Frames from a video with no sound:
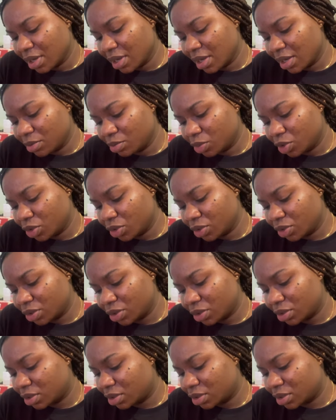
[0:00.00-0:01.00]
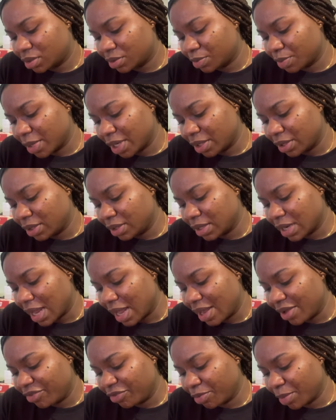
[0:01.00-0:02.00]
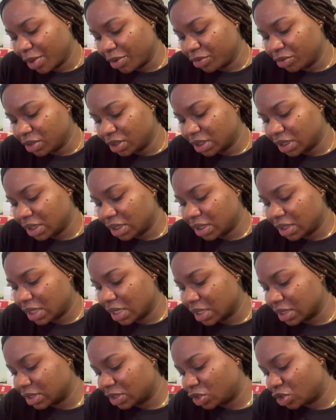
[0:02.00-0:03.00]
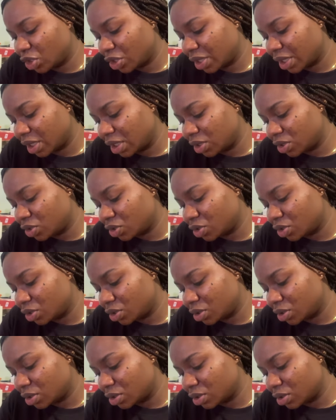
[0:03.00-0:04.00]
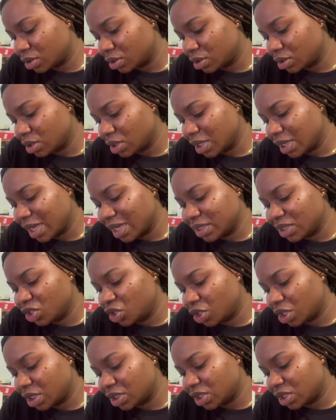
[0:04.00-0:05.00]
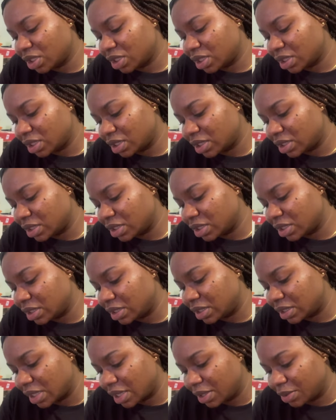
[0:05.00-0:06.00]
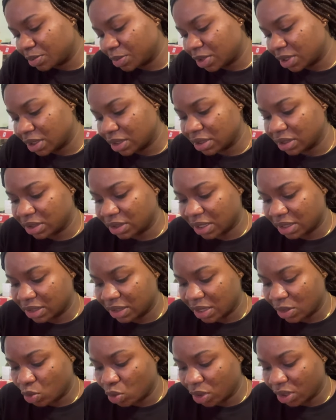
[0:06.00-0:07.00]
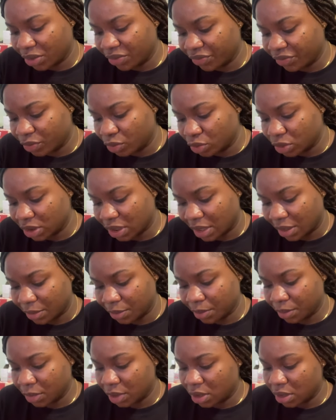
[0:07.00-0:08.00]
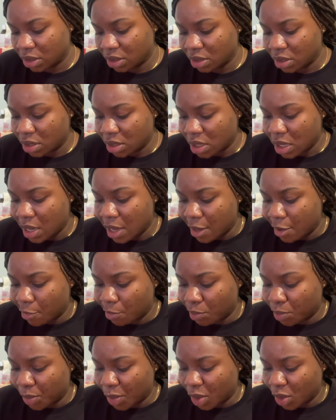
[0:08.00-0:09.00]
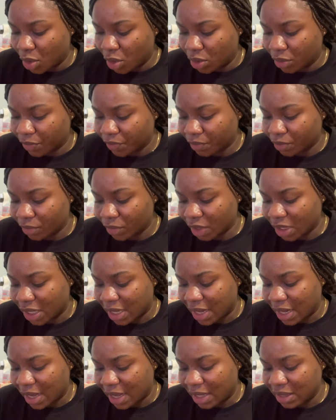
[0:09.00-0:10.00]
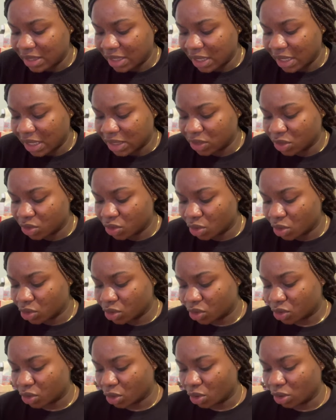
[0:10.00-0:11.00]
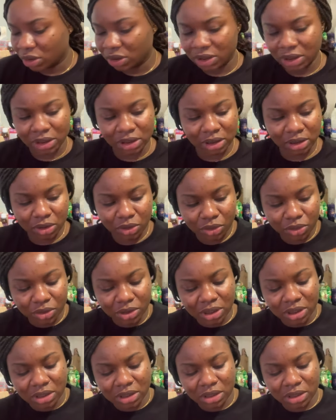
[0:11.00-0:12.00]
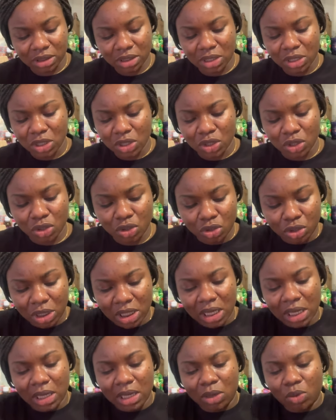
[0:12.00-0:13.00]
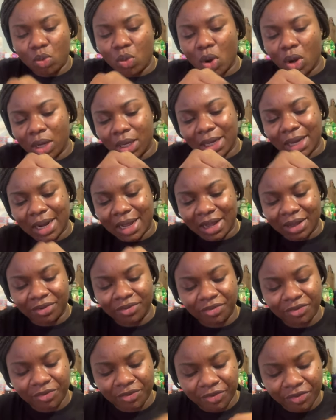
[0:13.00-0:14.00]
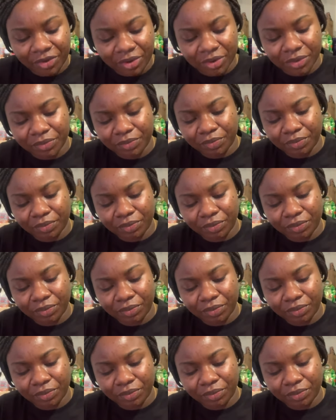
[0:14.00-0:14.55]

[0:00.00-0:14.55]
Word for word: i'm just my life my routine has changed it hasn't changed it's, it's the same since i started working full-time but i think i just got sucked in into this uk work life